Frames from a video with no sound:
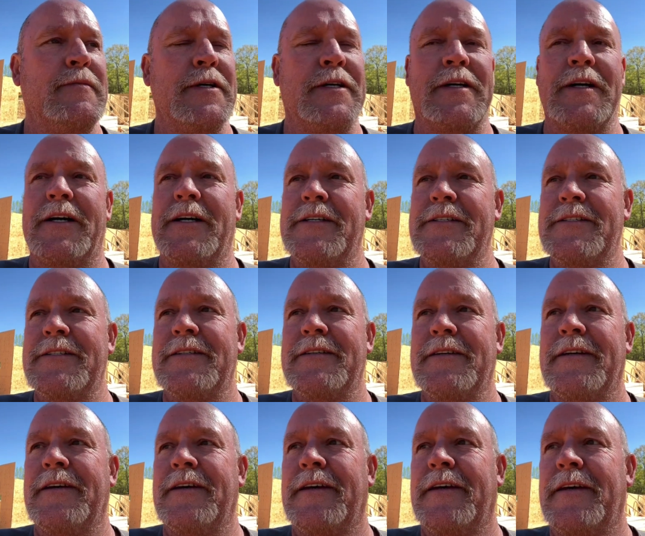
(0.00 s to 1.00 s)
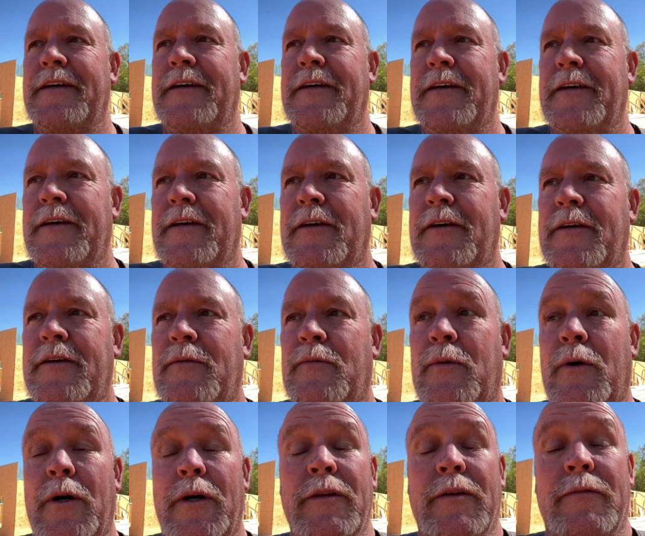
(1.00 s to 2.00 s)
because
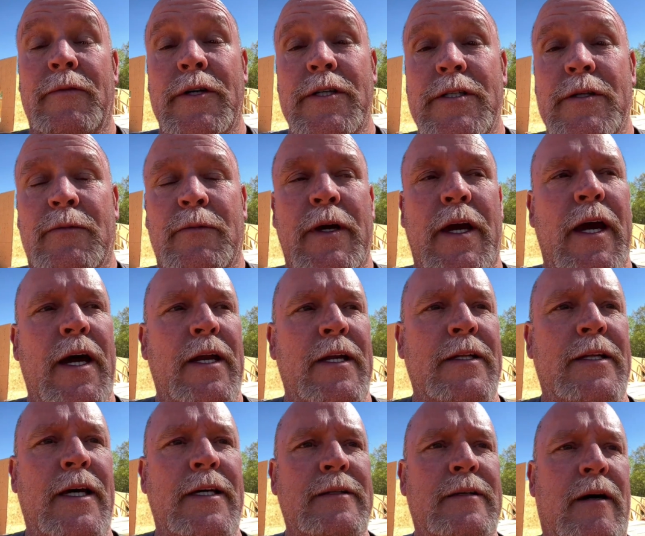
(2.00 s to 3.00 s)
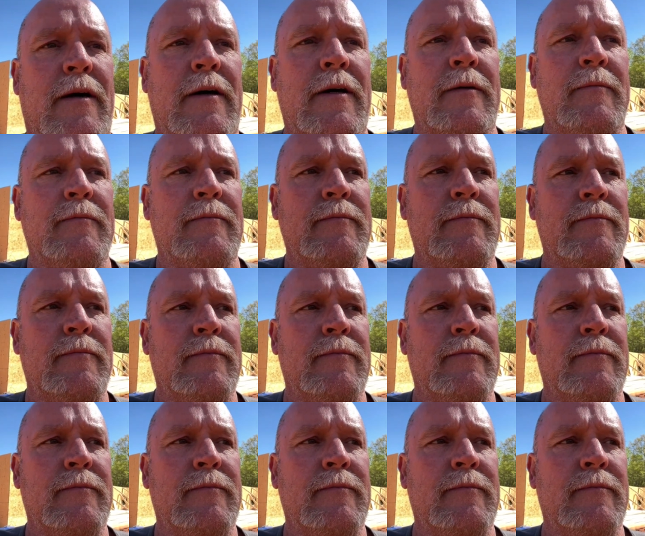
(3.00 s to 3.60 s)
one, the vision we had at that time